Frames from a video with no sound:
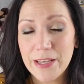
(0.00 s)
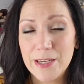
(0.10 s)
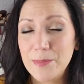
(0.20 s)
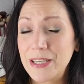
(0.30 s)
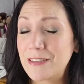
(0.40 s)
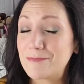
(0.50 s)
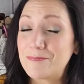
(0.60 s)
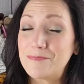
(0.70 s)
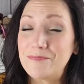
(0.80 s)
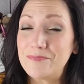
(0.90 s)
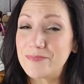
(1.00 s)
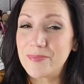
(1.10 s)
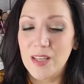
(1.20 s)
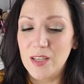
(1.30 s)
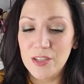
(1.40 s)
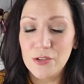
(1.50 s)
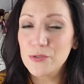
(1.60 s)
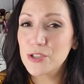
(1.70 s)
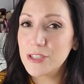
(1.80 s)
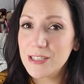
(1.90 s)
and I mean,
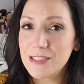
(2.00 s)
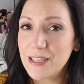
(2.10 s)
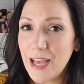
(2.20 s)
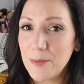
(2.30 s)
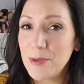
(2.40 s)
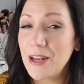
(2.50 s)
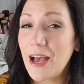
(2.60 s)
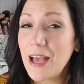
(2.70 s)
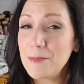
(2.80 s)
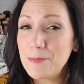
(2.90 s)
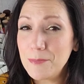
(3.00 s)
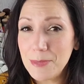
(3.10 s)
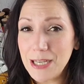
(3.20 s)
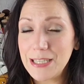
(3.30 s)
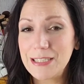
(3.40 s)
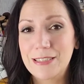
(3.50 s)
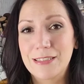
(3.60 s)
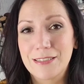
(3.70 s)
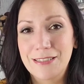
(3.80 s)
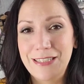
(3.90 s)
usually doesn't happen. I might
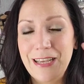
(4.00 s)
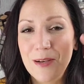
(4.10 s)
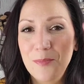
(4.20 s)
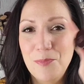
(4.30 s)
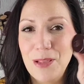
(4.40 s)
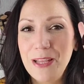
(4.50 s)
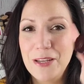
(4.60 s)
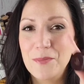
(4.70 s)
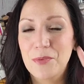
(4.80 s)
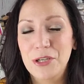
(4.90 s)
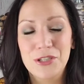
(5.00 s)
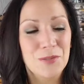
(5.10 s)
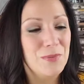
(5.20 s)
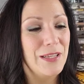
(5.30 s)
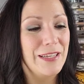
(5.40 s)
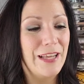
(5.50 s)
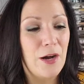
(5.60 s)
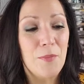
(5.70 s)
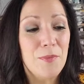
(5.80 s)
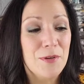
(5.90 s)
take a blending brush to blend it
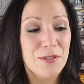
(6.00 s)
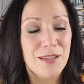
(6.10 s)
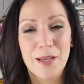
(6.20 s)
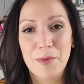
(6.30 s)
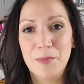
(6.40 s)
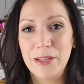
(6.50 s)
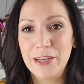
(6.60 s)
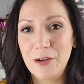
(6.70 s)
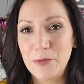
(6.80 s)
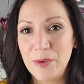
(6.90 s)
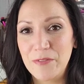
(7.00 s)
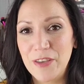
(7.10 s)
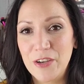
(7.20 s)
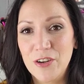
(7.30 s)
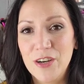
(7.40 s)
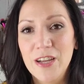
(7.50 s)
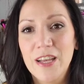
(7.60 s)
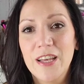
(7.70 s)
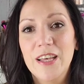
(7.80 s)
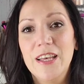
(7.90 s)
out, but most of the time I blend it out with my finger.
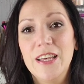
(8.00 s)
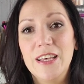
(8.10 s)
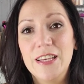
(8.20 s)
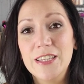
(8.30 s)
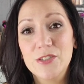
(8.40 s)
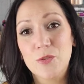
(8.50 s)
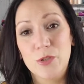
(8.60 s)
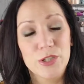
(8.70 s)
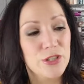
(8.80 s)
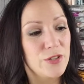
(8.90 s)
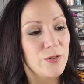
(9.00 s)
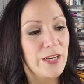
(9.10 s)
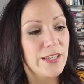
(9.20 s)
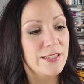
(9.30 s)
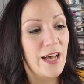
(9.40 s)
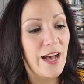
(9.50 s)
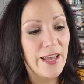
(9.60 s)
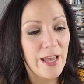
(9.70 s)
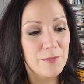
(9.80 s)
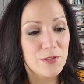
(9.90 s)
It's gorgeous, you guys.
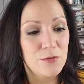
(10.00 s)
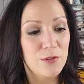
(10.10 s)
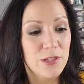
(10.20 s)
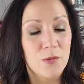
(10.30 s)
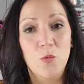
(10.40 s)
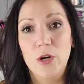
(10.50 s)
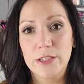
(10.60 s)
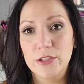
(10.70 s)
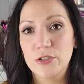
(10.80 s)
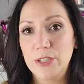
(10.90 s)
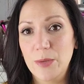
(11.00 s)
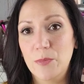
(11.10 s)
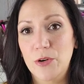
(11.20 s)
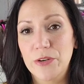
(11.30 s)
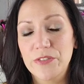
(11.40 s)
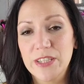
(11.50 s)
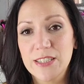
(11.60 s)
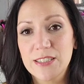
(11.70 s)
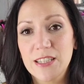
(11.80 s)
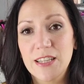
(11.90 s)
I absolutely want to get more of
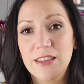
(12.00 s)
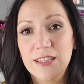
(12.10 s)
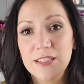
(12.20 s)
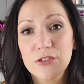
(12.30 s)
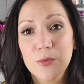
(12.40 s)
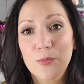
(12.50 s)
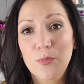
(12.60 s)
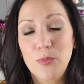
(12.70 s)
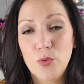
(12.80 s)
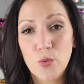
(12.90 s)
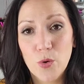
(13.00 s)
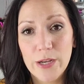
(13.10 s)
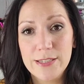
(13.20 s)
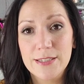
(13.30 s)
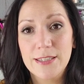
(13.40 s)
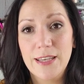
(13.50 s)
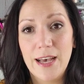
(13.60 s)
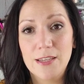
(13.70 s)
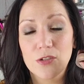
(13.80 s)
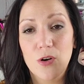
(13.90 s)
these. These are pricey
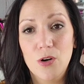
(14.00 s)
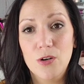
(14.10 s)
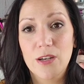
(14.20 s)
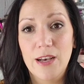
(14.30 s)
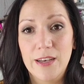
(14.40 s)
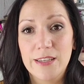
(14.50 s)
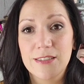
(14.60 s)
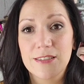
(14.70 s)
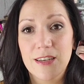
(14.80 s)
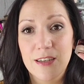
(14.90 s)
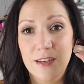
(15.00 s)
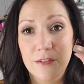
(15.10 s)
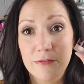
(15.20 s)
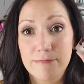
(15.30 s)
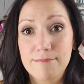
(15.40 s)
as all kinds of,